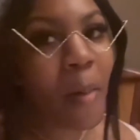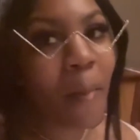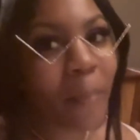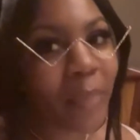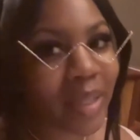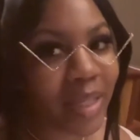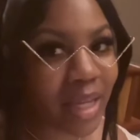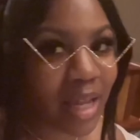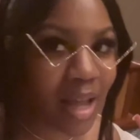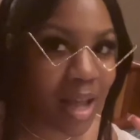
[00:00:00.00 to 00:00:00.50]

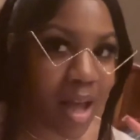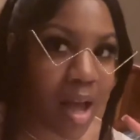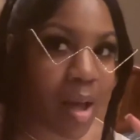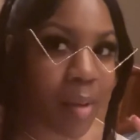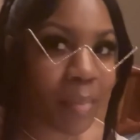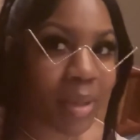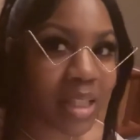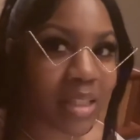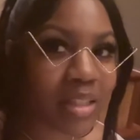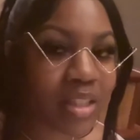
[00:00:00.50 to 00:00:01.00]
But yeah, I'm
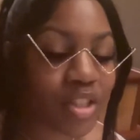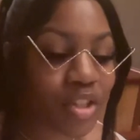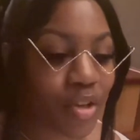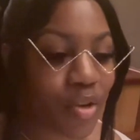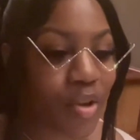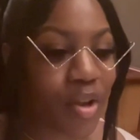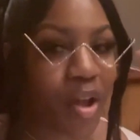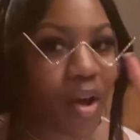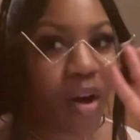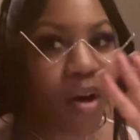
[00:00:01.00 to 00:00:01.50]
about to show
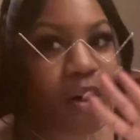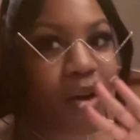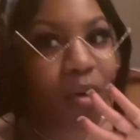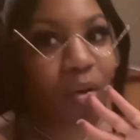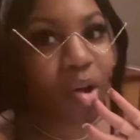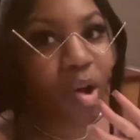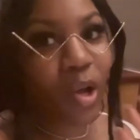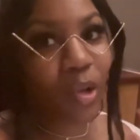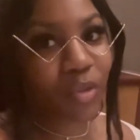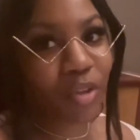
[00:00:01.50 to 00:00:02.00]

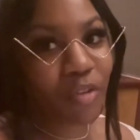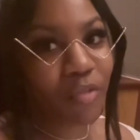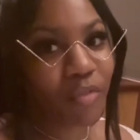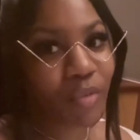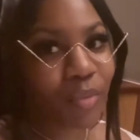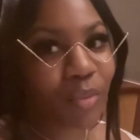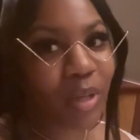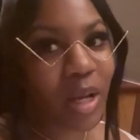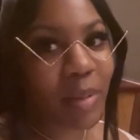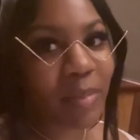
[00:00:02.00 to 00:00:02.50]
y'all the
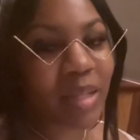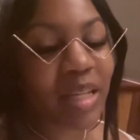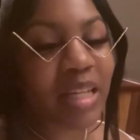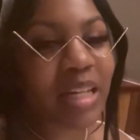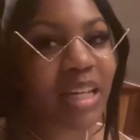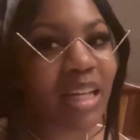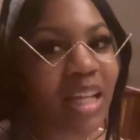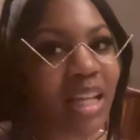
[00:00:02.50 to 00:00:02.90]
food I'm eating,